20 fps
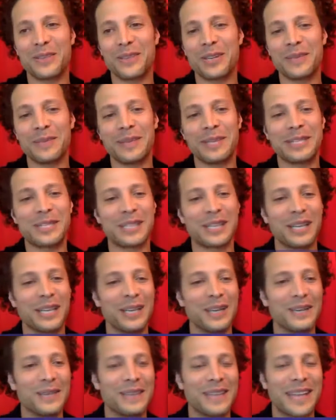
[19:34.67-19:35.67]
very much
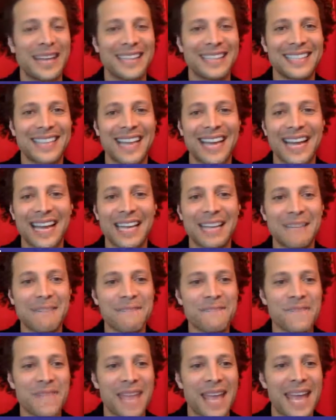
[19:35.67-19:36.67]
for that, Ty.
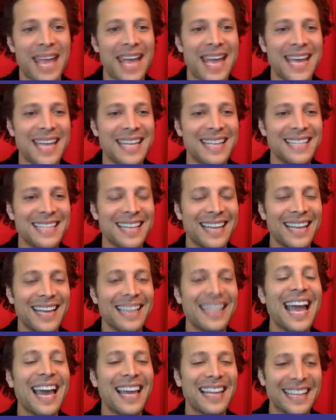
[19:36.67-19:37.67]
And
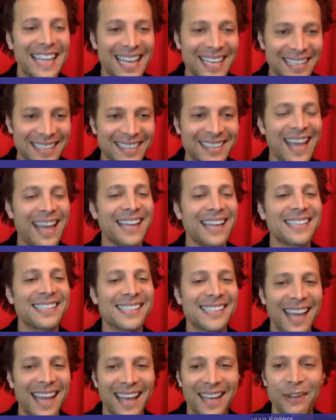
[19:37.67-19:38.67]
Elena,
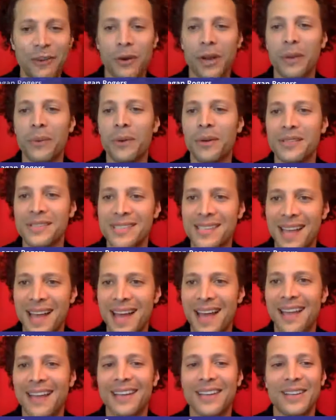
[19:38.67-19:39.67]
thanks. Yeah, great words,
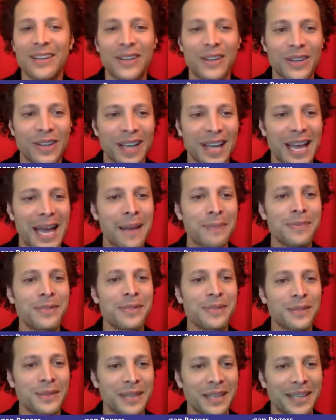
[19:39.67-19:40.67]
Ty.
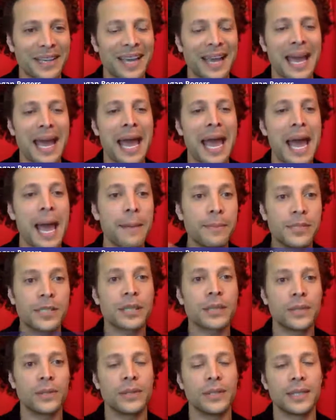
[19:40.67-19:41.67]
Absolutely.
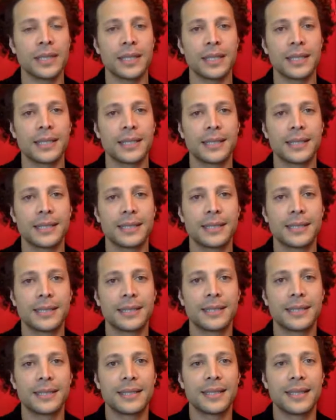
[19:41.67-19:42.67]
Absolutely.
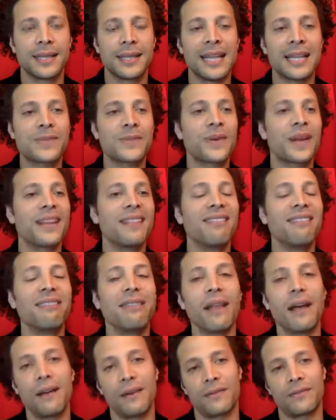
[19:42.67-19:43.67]
And that's what
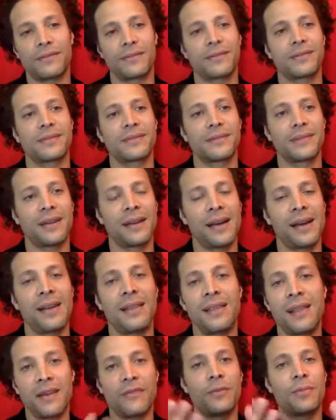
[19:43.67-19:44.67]
I
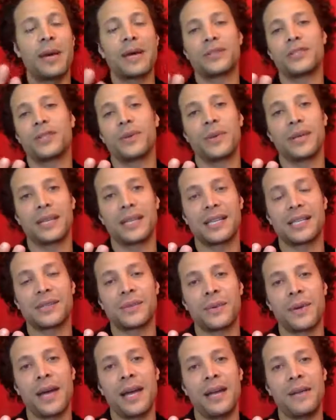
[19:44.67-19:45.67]
love about doing
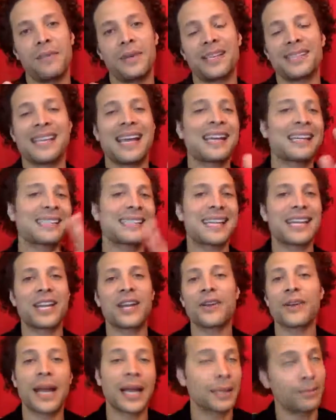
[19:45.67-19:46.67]
this, right? Because I can sit
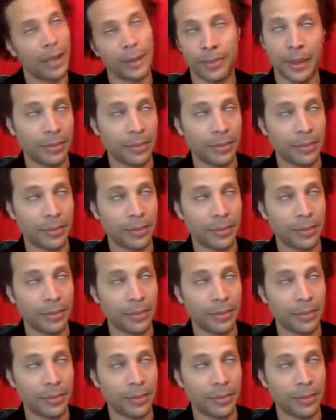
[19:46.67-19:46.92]
here and I can